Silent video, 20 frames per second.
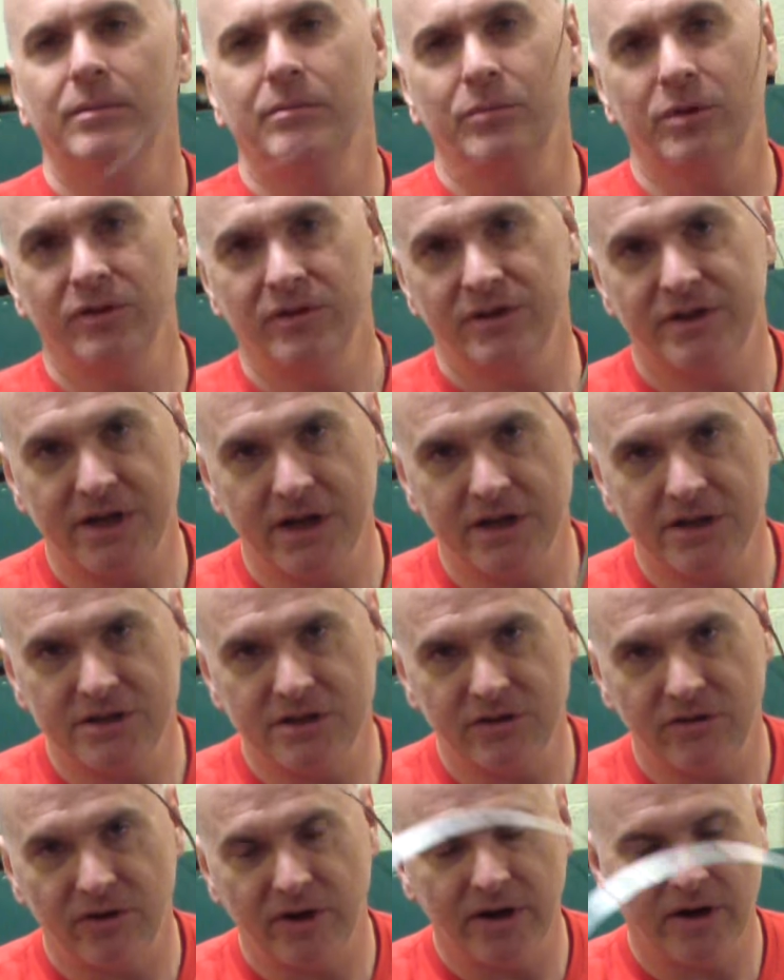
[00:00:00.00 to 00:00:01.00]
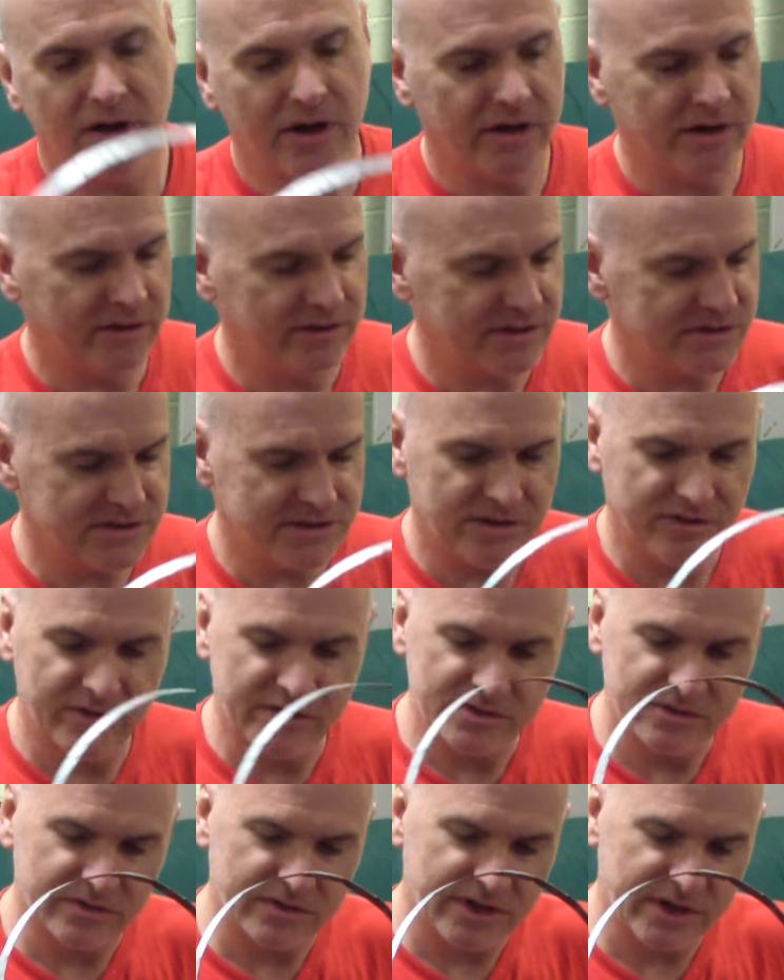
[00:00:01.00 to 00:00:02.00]
put the tension ring on it. This is the
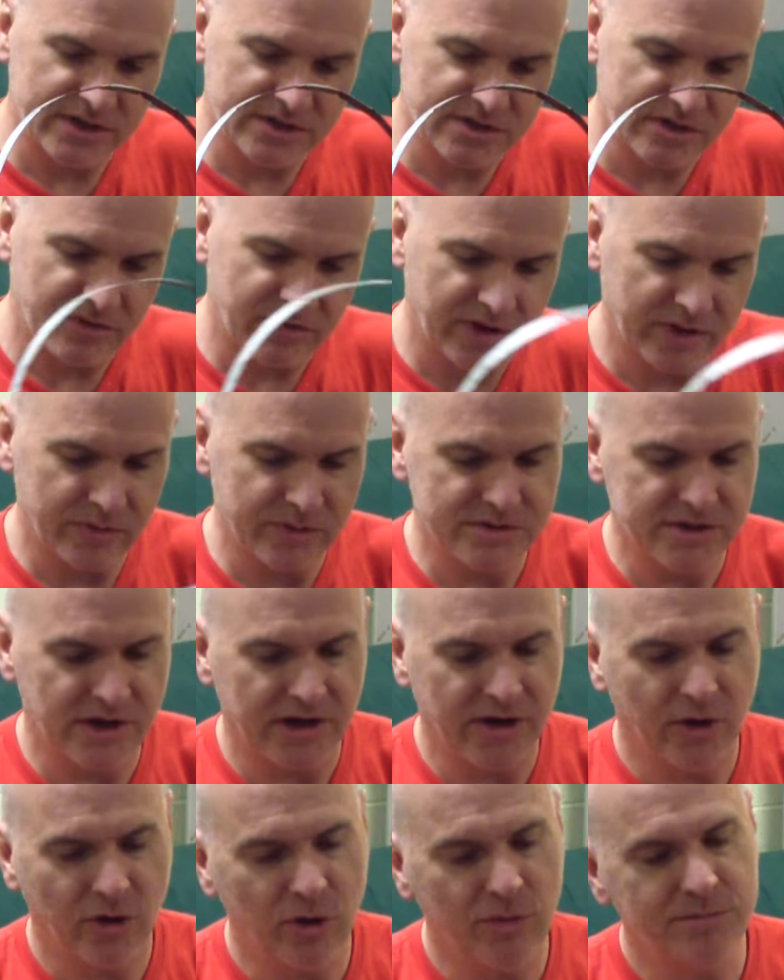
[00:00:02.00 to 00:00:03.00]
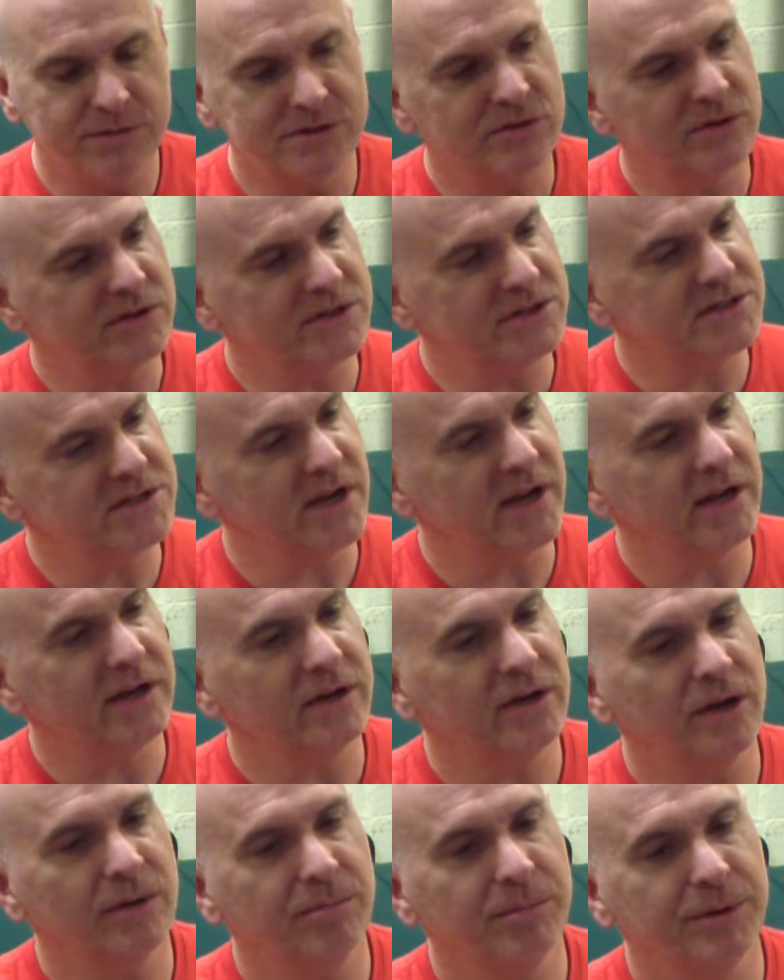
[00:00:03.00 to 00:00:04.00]
original tension ring, which I hope is going to stand
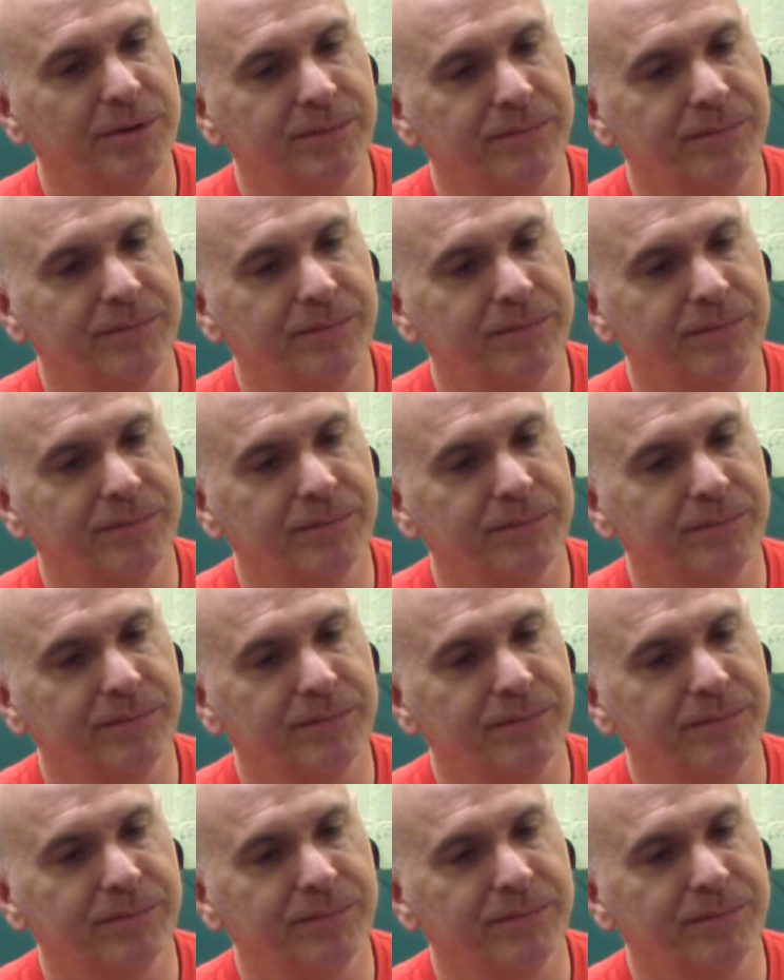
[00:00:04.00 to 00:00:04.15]
up.